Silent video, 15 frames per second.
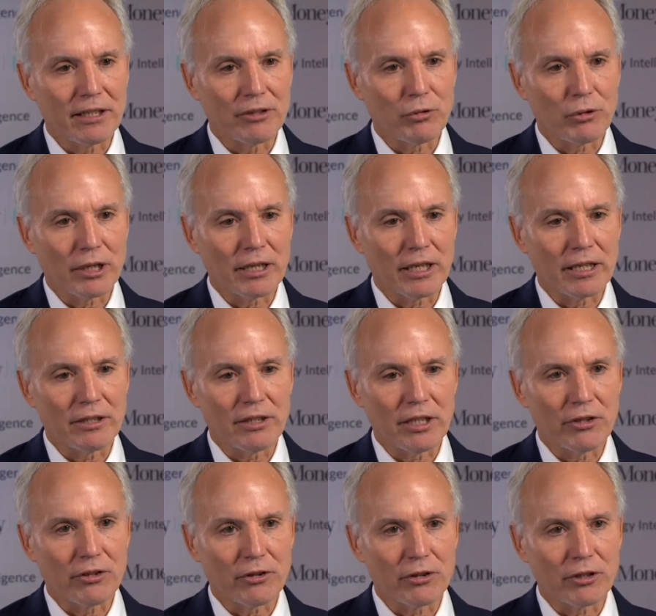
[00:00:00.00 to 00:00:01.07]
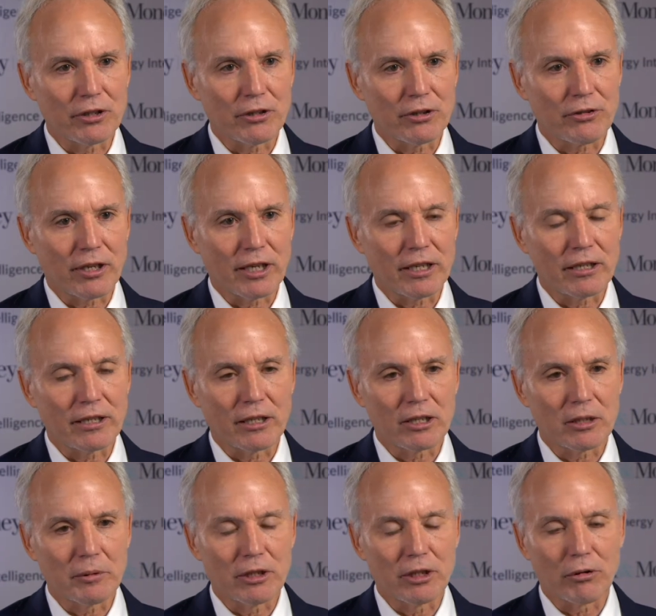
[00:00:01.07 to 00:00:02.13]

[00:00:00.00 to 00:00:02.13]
2019 certainly looks like it's going to be a